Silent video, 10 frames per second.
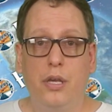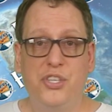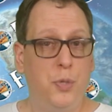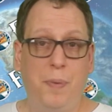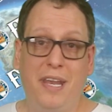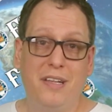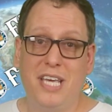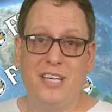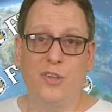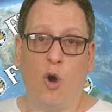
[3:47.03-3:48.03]

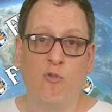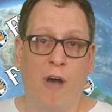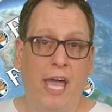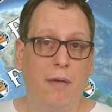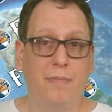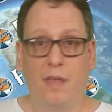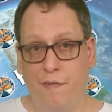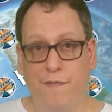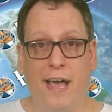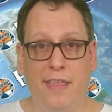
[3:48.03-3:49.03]
Stupidity is not a right.
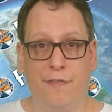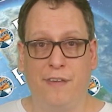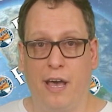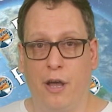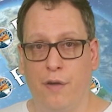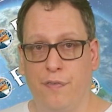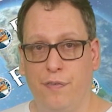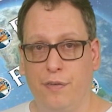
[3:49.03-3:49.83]
Fight the flat earth.